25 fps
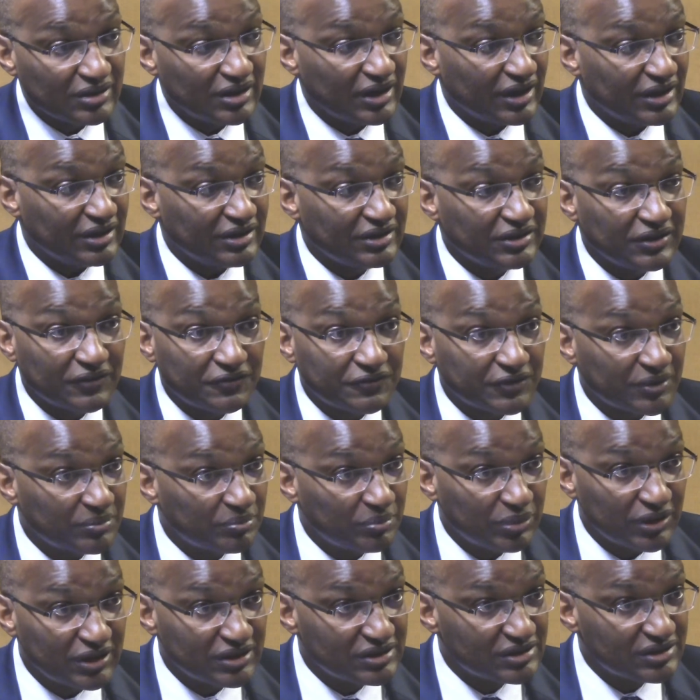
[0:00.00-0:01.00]
they're in different
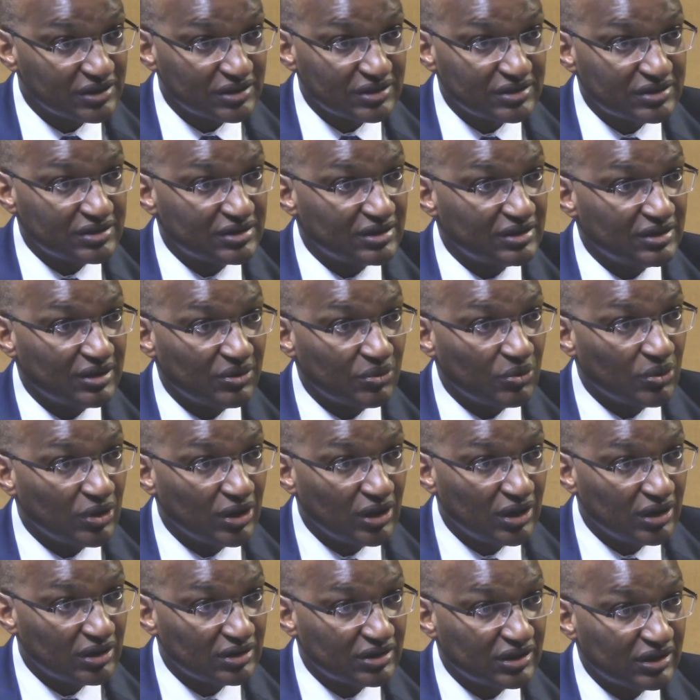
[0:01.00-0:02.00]
places in the
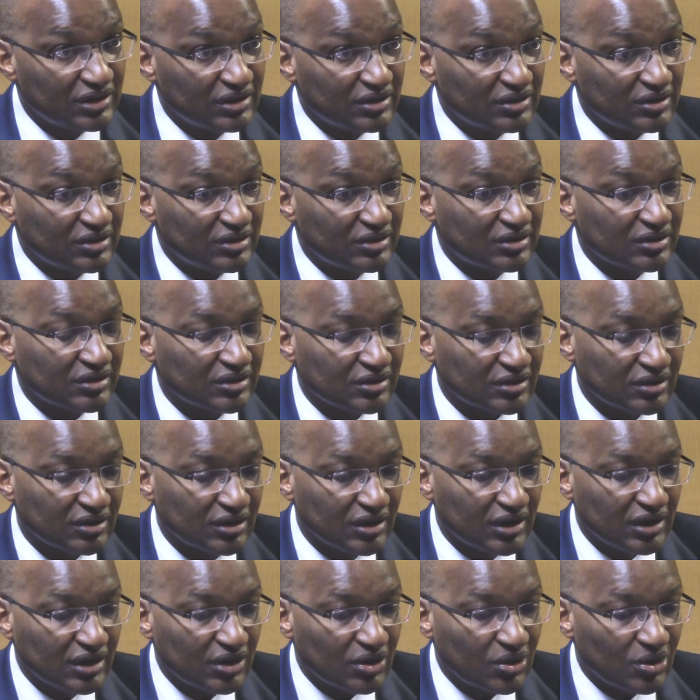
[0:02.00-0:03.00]
world and
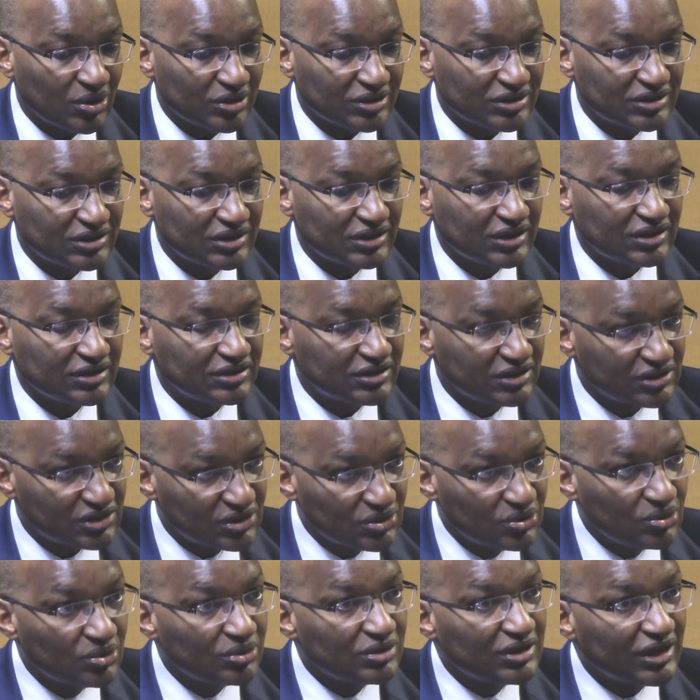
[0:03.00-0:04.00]
continent. It's
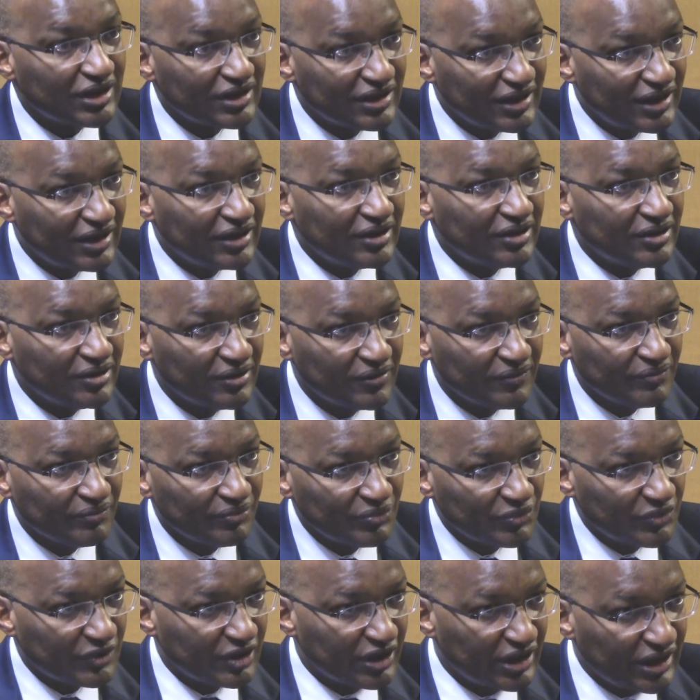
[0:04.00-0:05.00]
good that they
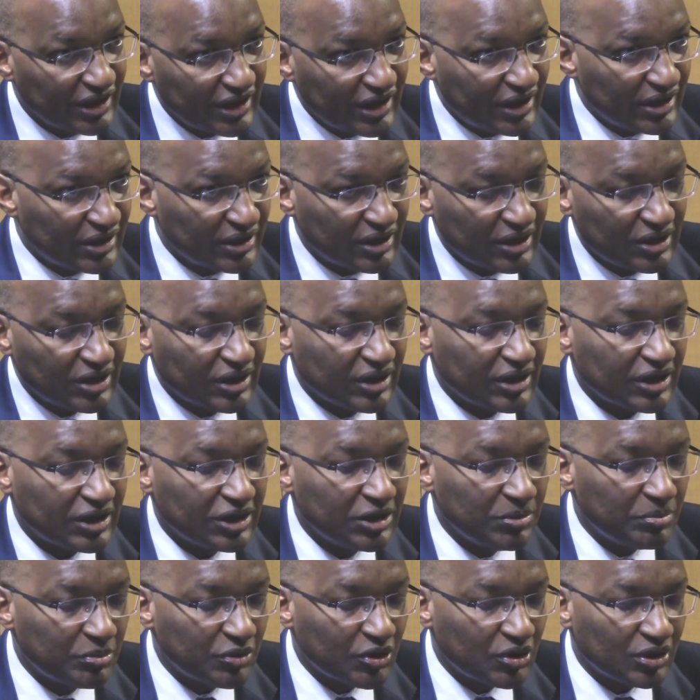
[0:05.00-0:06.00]
can
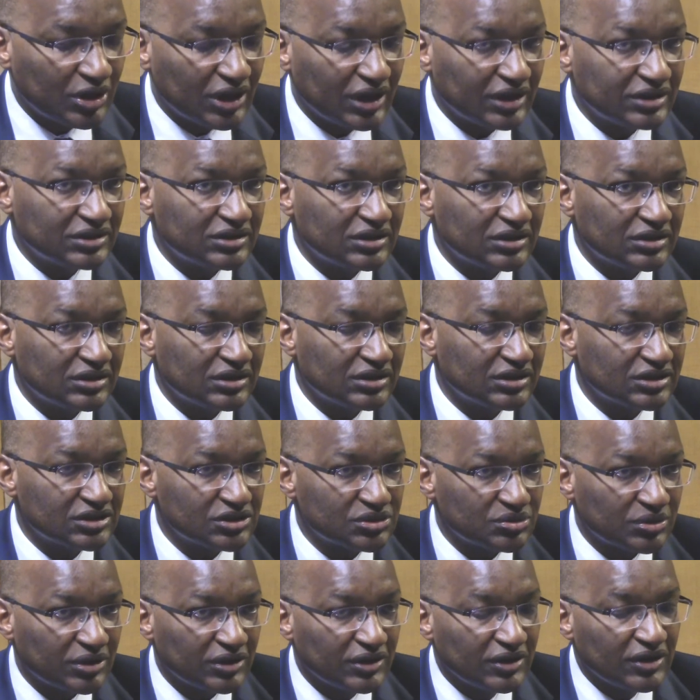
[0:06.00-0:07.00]
keep connected in this
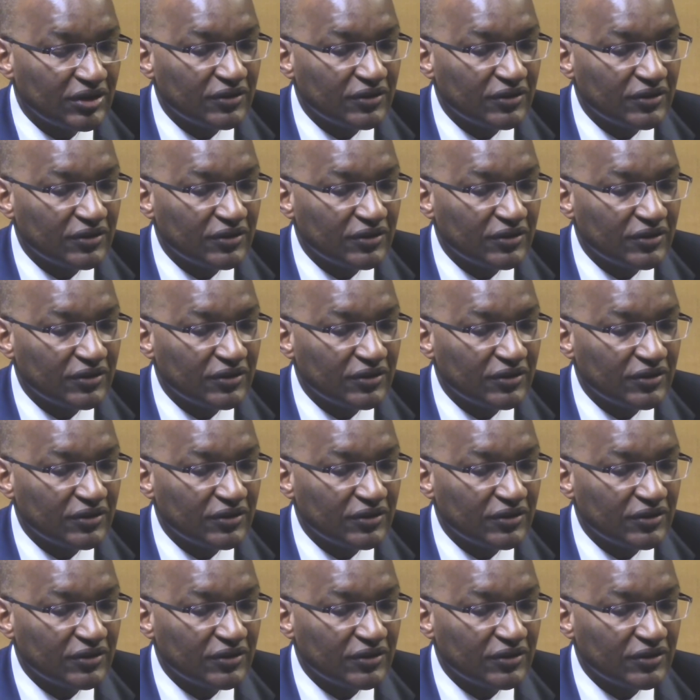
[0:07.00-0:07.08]
way.